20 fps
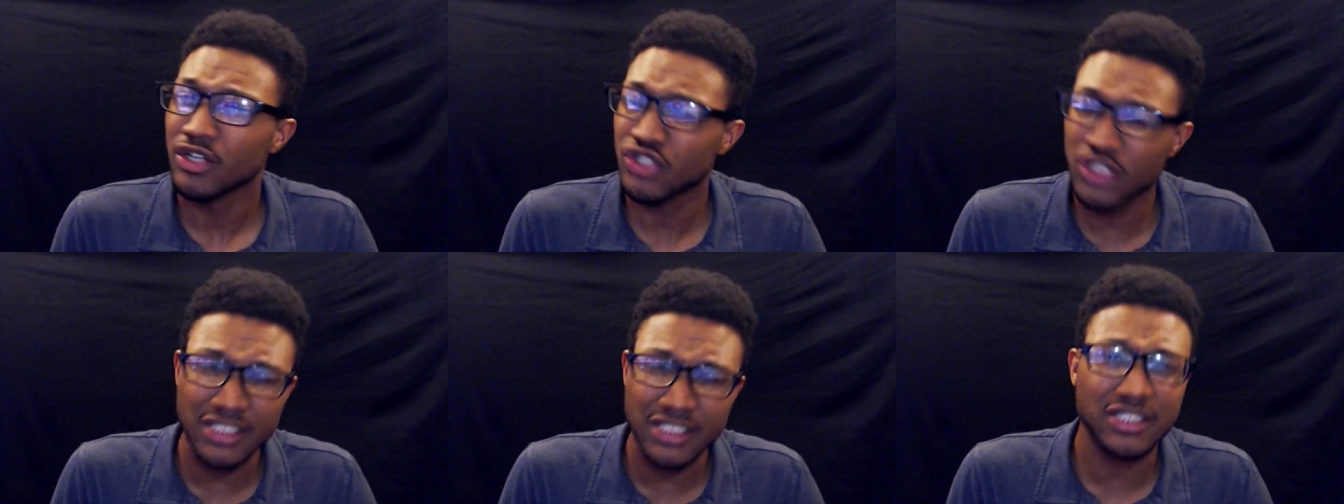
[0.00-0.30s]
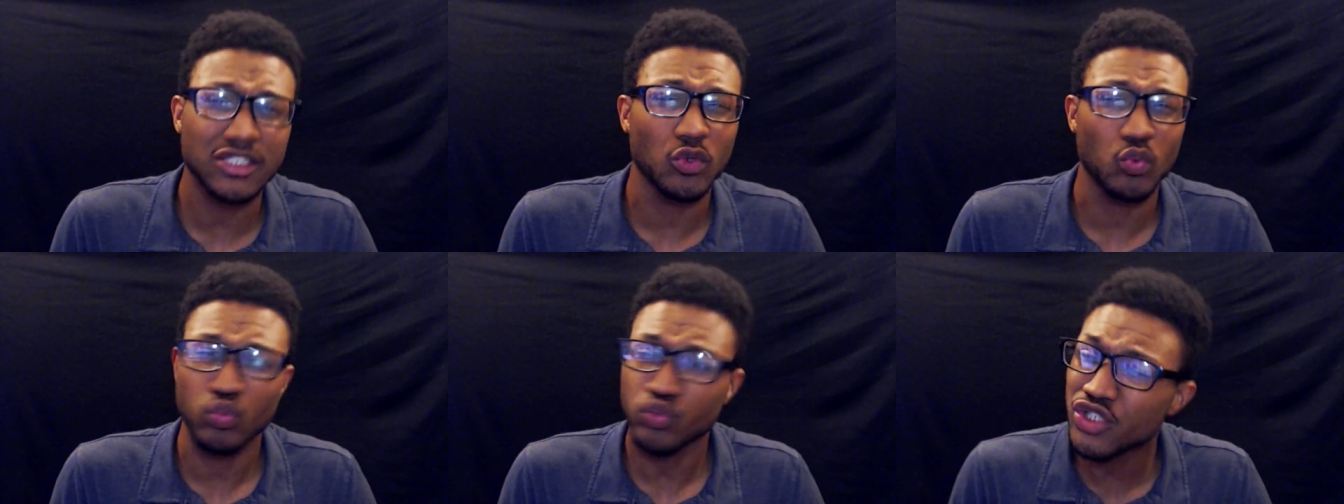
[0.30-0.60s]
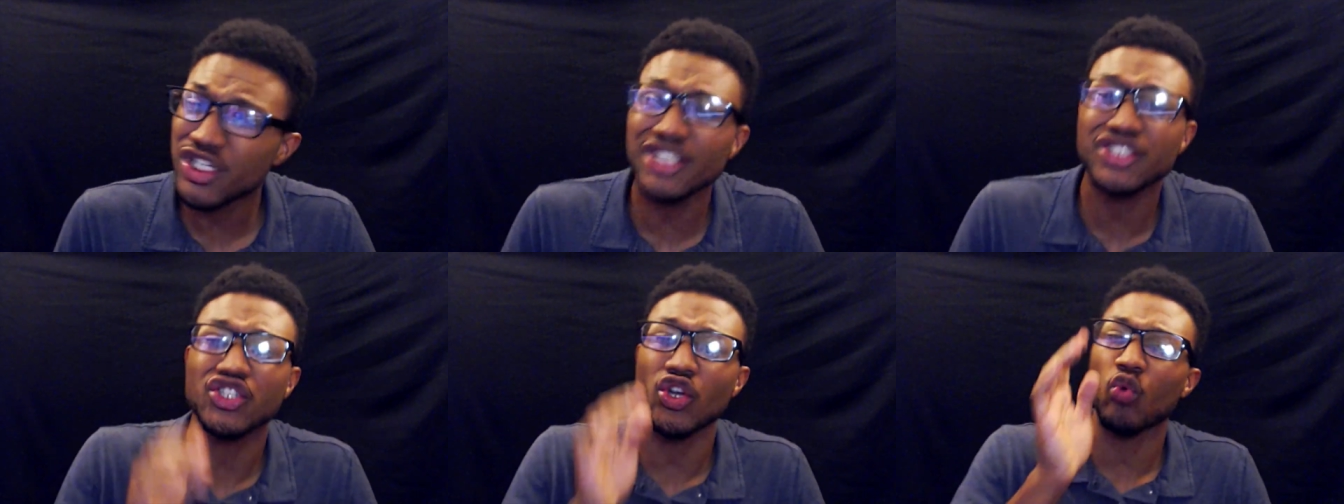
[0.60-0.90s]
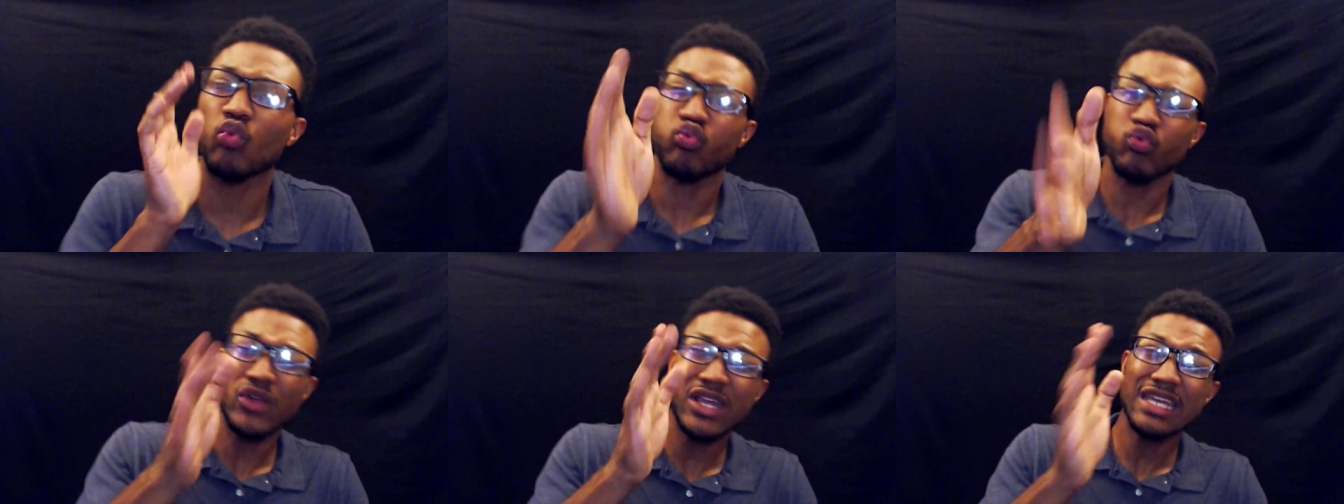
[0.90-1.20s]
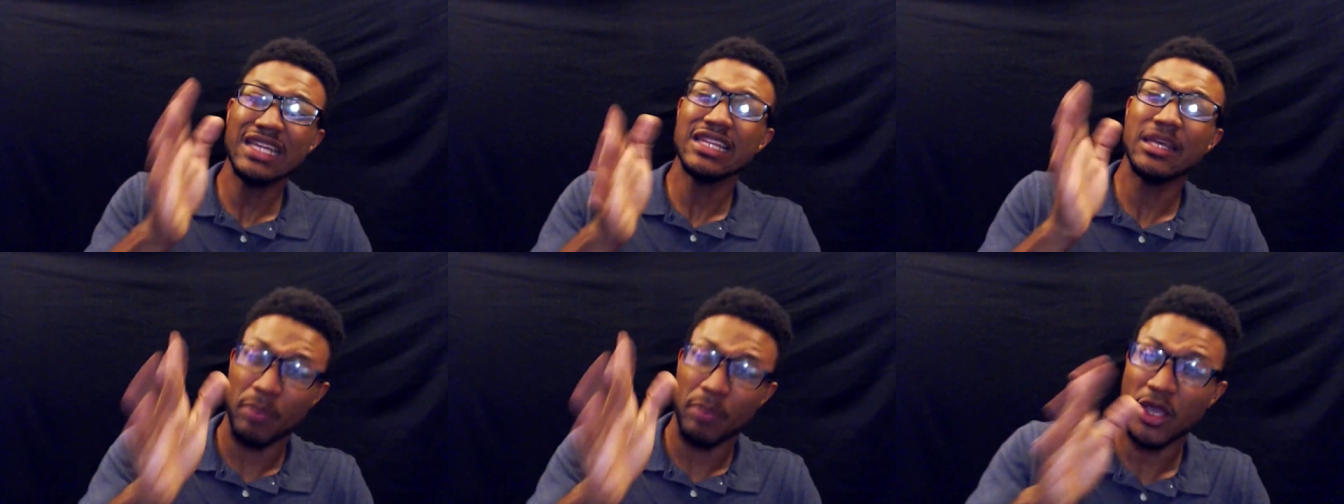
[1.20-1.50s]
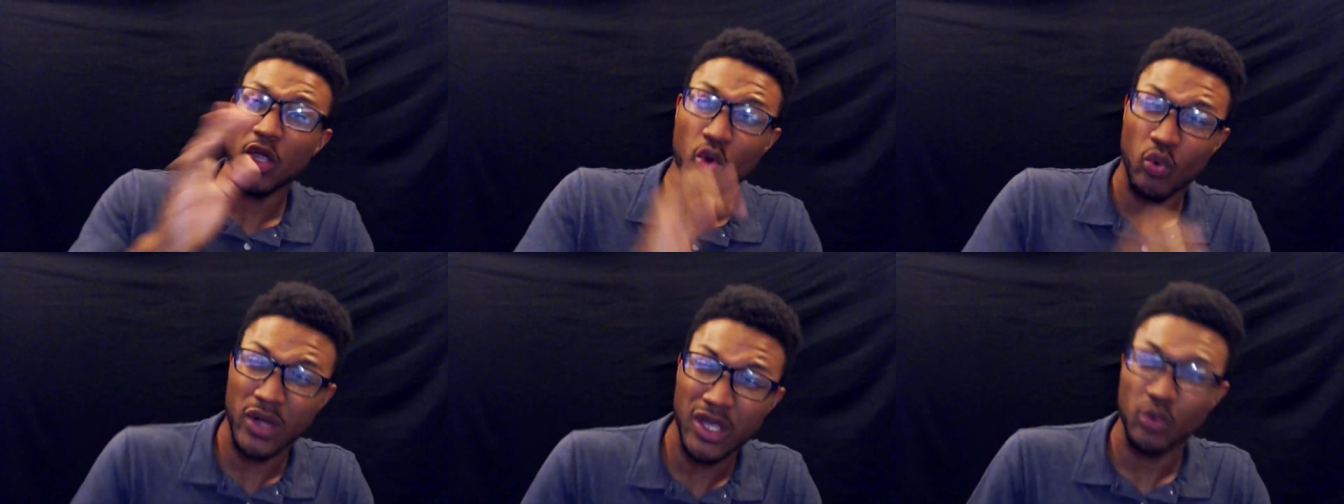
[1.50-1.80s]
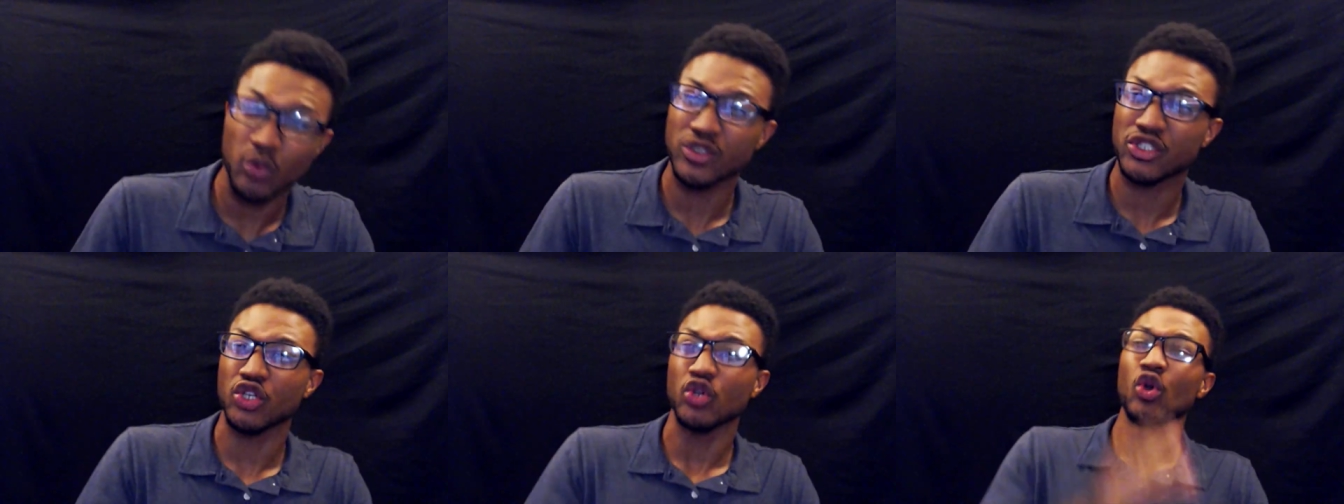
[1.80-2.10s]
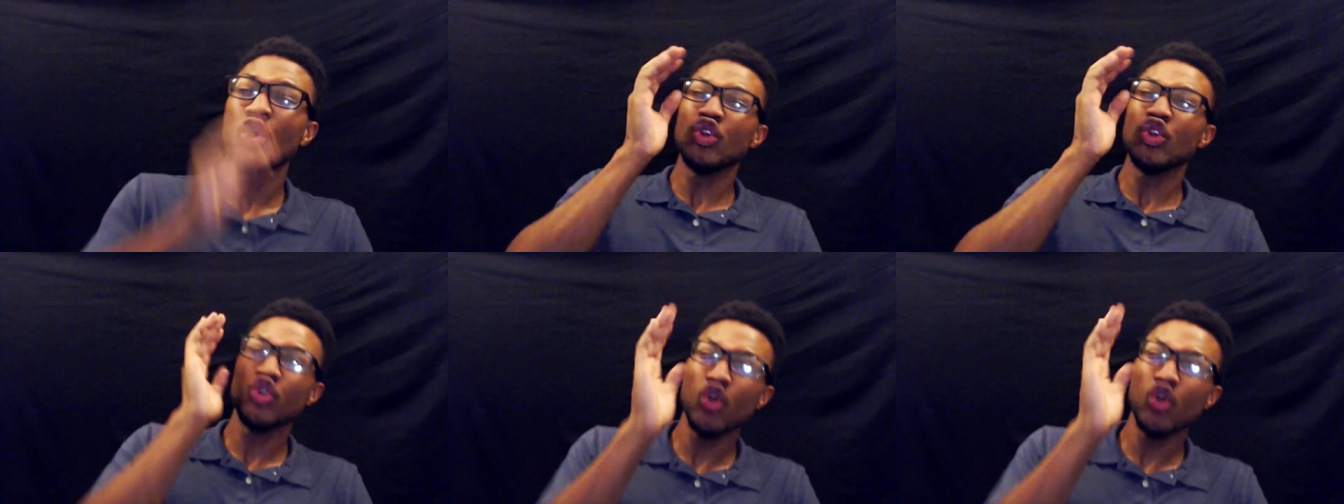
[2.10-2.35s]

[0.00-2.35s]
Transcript: Just to really be real with you.